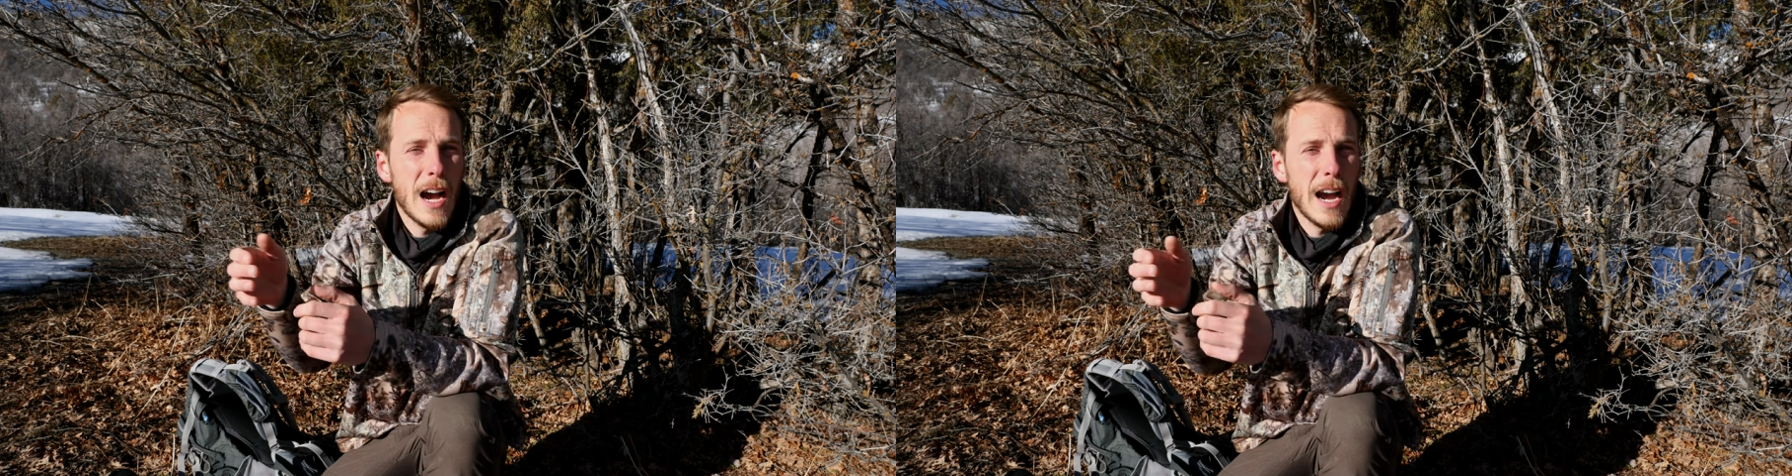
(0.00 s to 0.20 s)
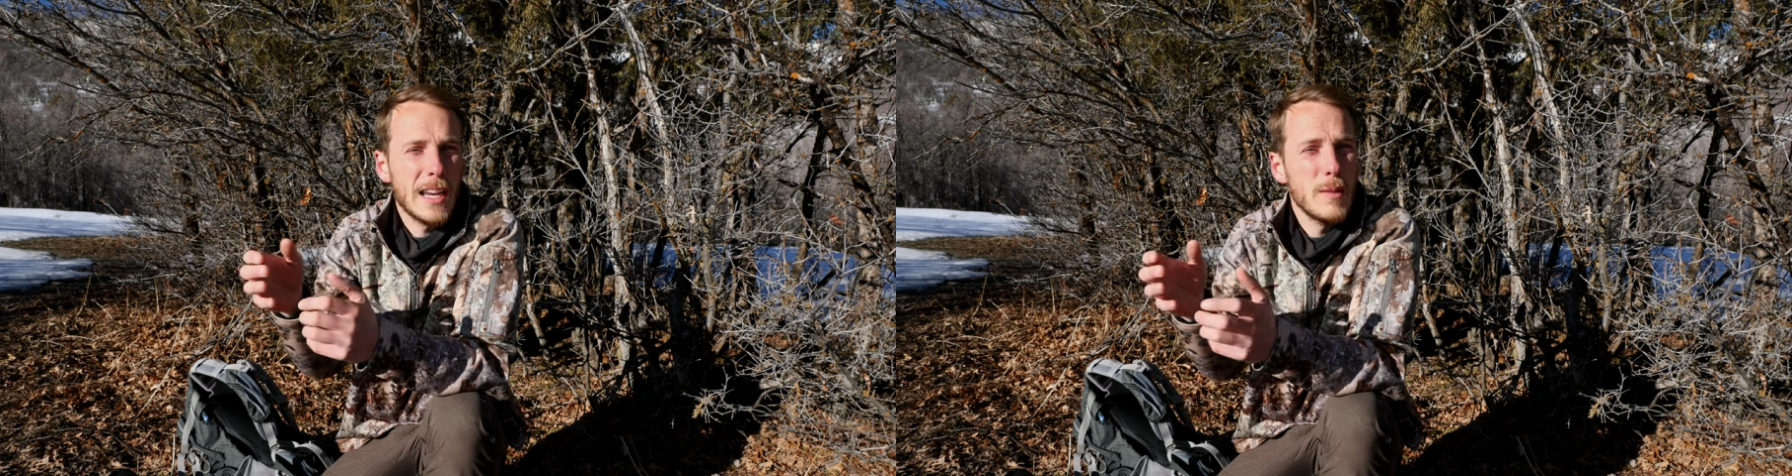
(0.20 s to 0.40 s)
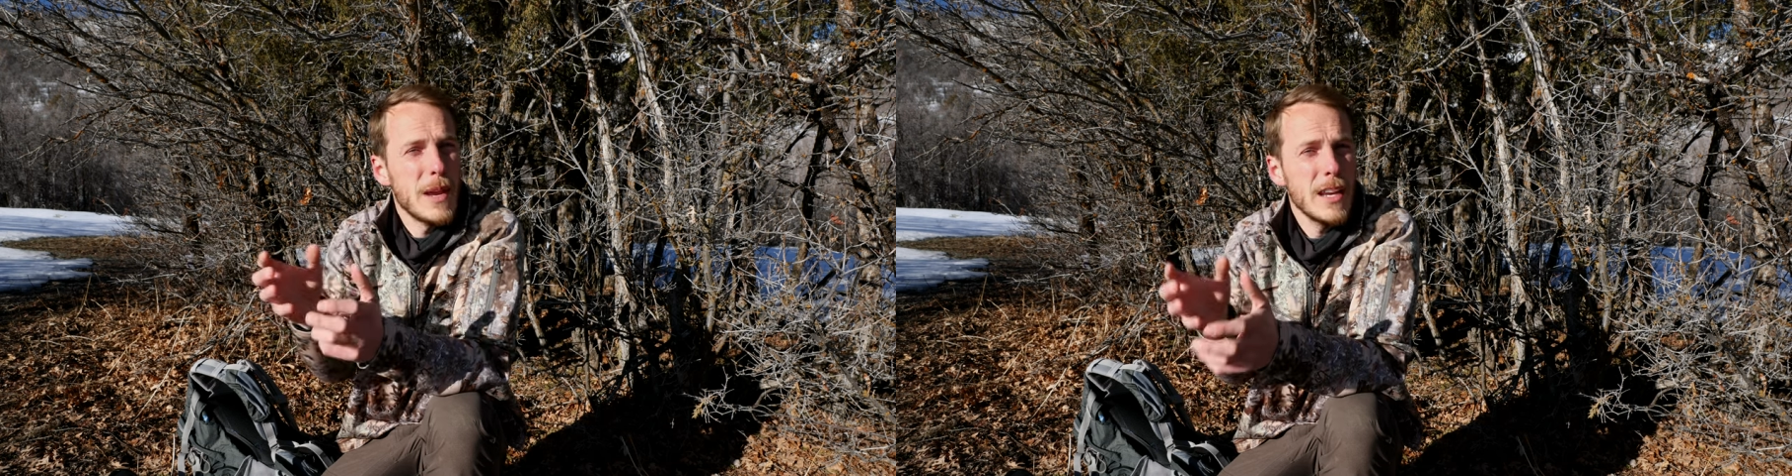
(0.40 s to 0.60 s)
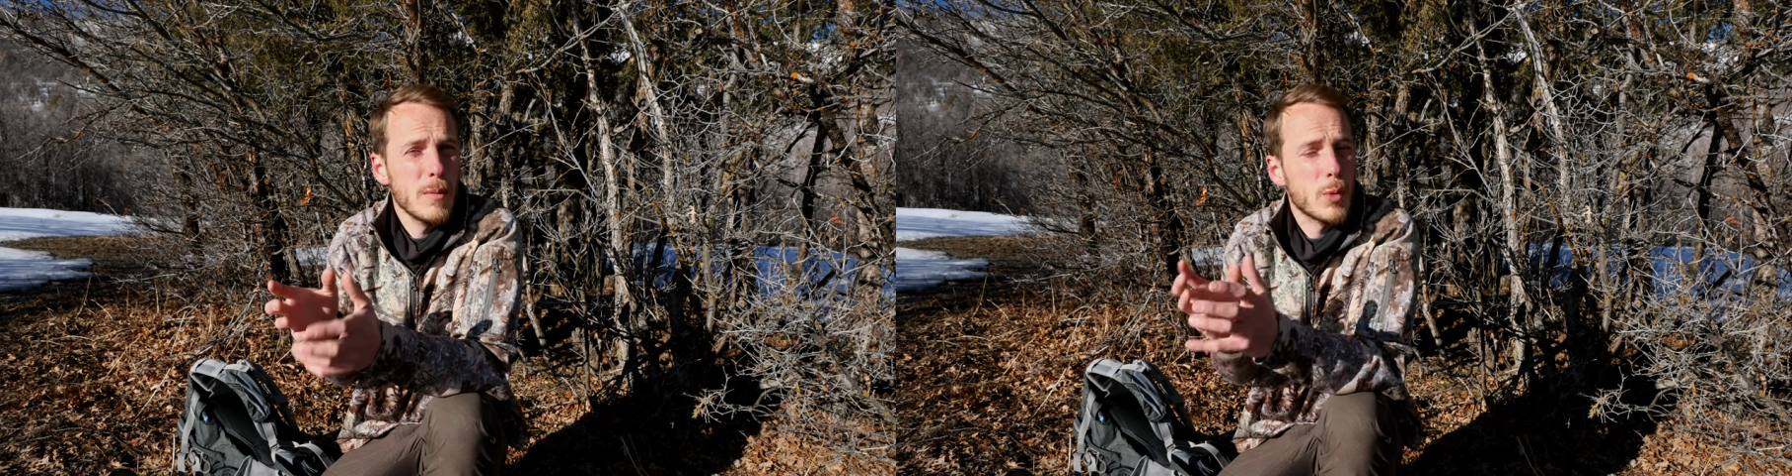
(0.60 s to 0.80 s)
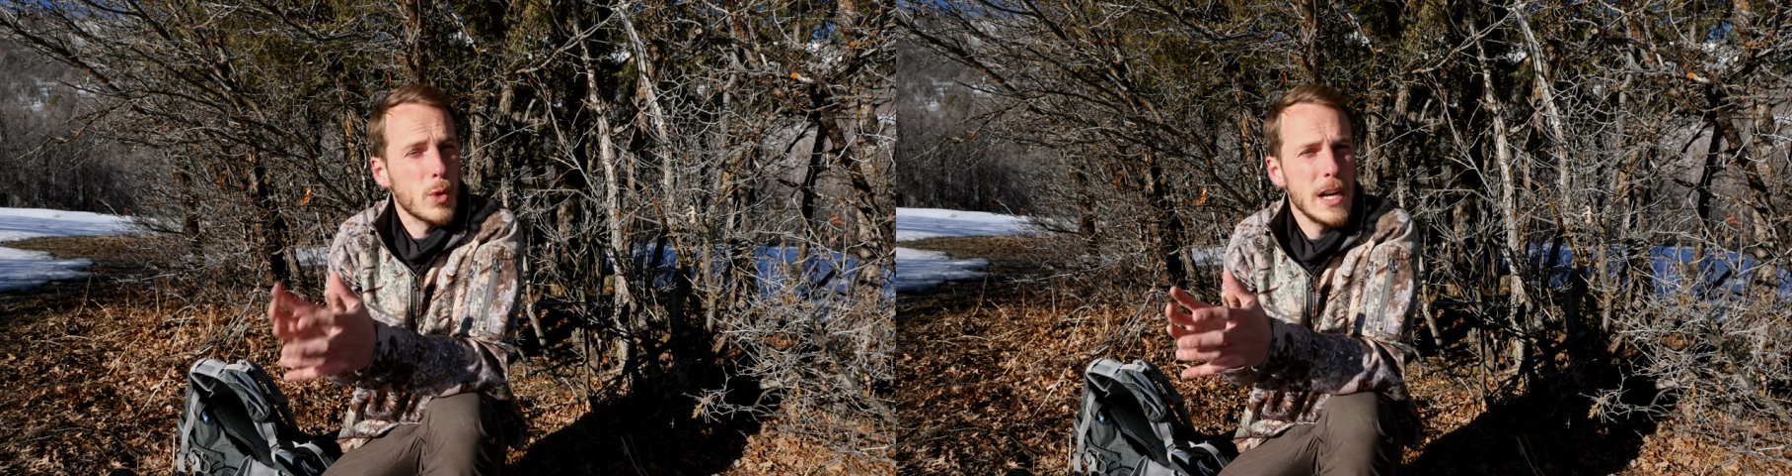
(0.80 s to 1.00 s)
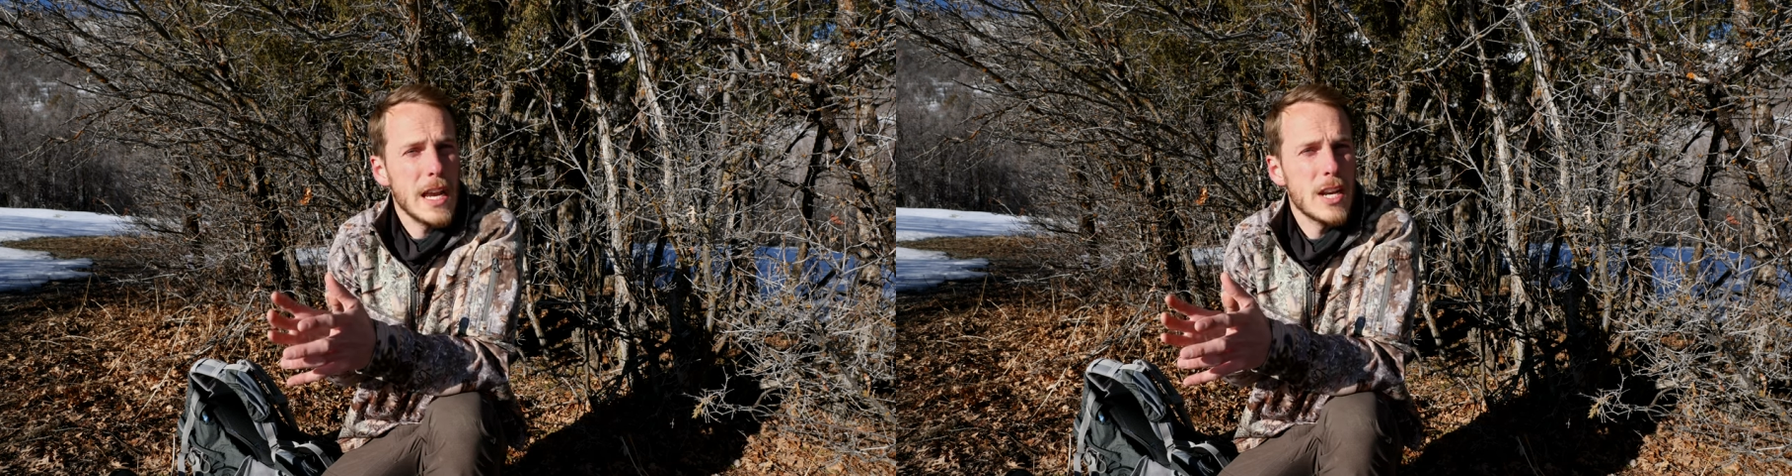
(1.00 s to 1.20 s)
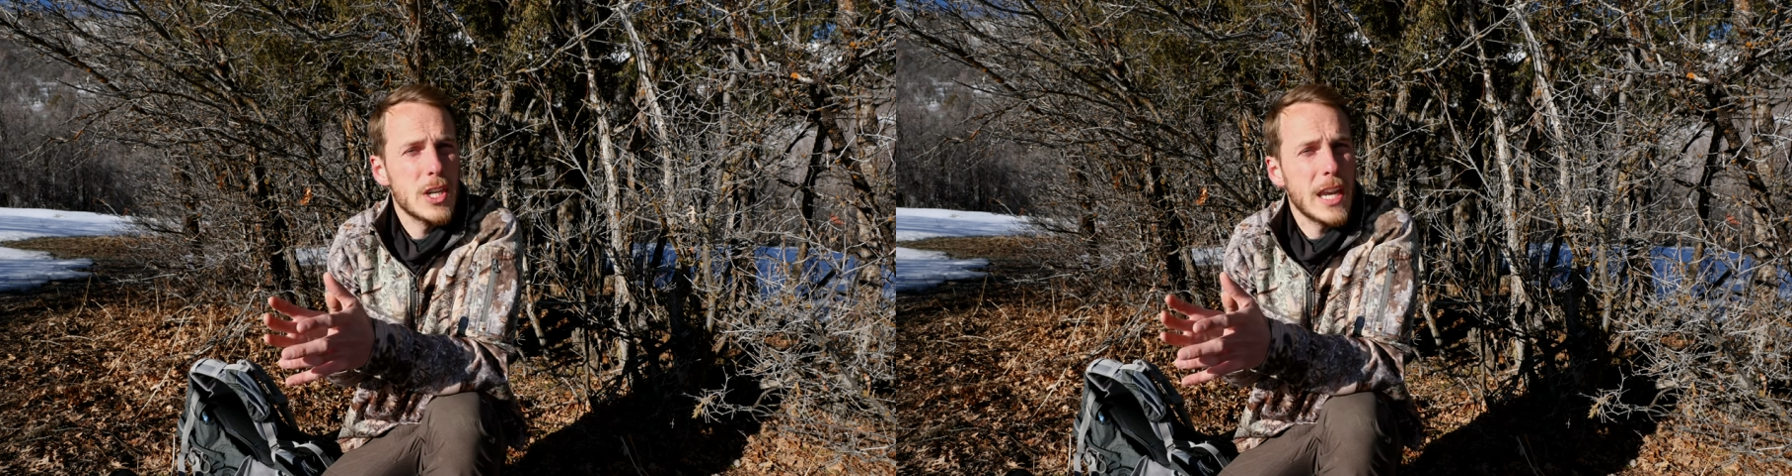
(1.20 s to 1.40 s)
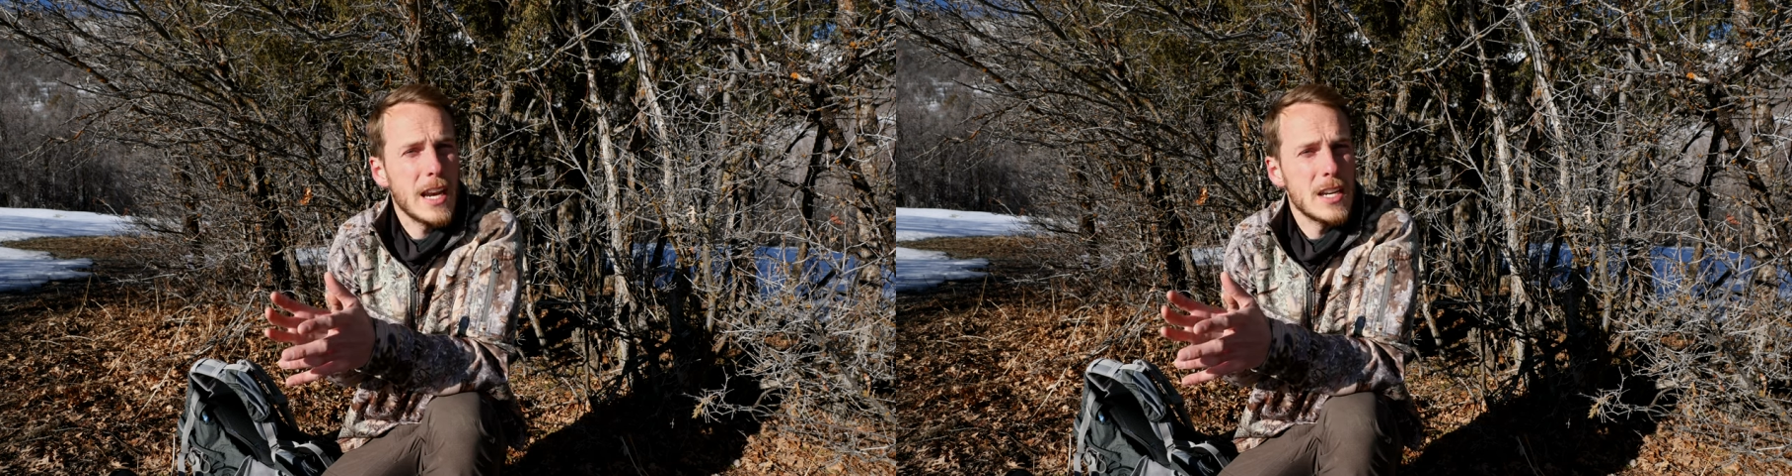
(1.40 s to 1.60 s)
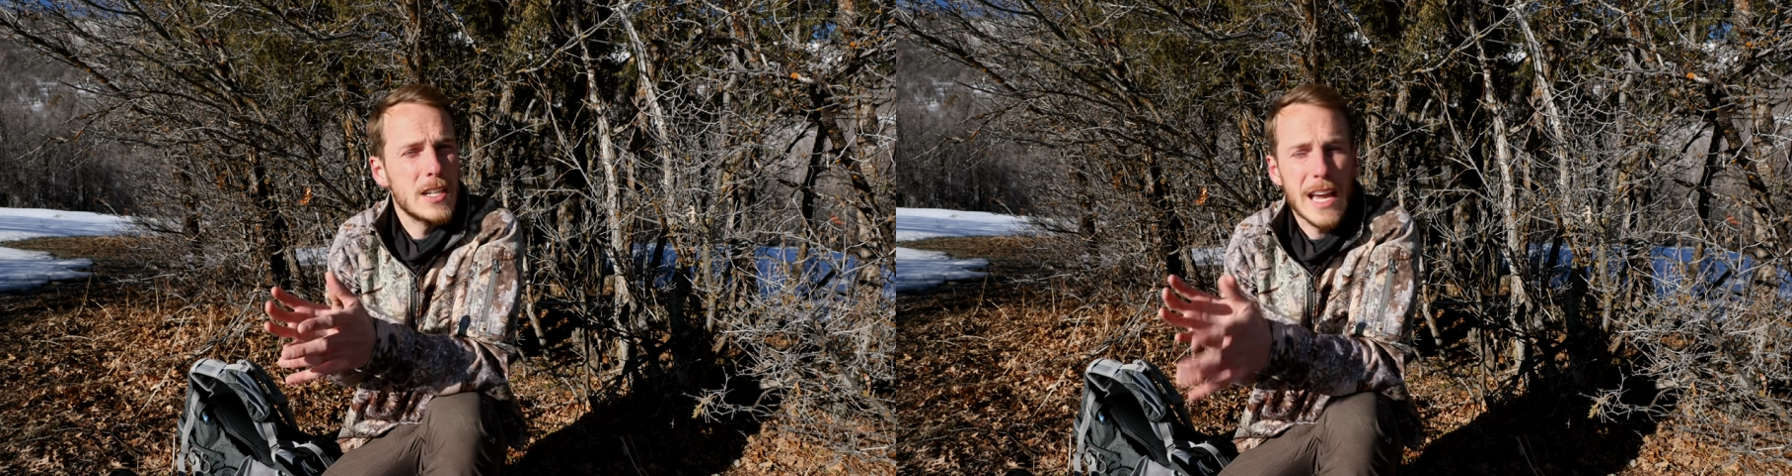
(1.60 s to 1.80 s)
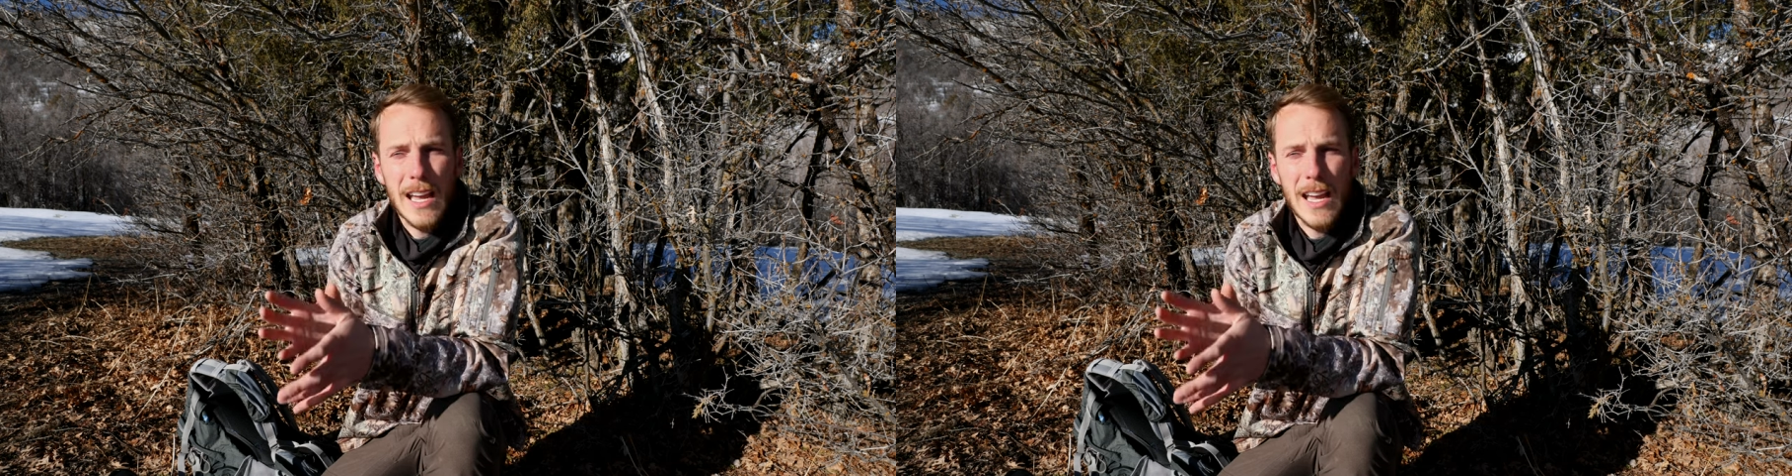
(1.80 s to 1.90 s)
I can make a pretty educated